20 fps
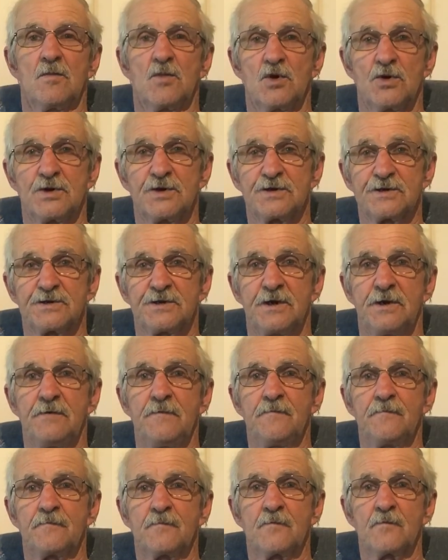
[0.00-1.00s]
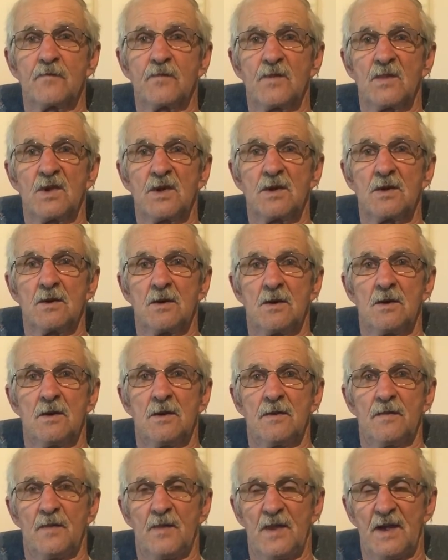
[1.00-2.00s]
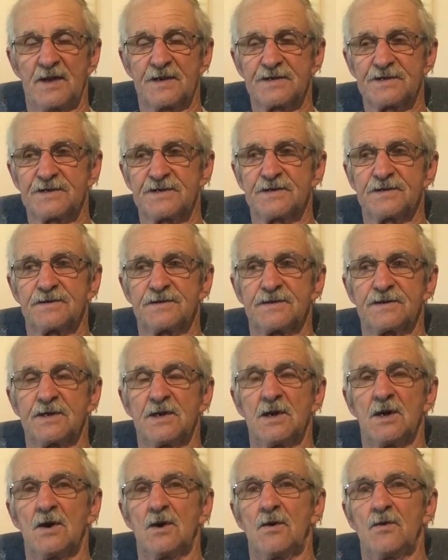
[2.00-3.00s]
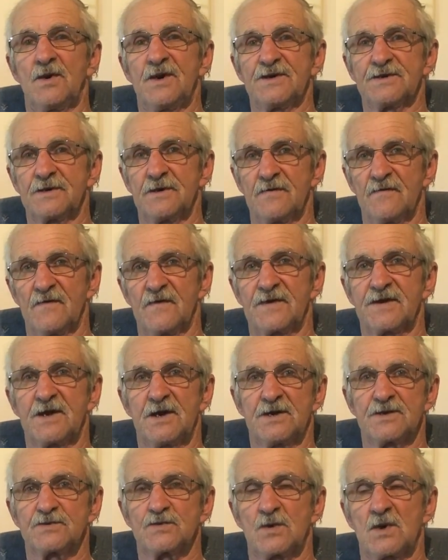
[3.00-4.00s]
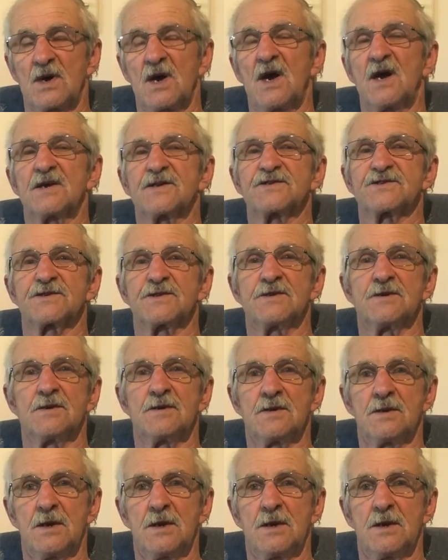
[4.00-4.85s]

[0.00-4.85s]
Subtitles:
emergency. That's the reason of the tests were constant,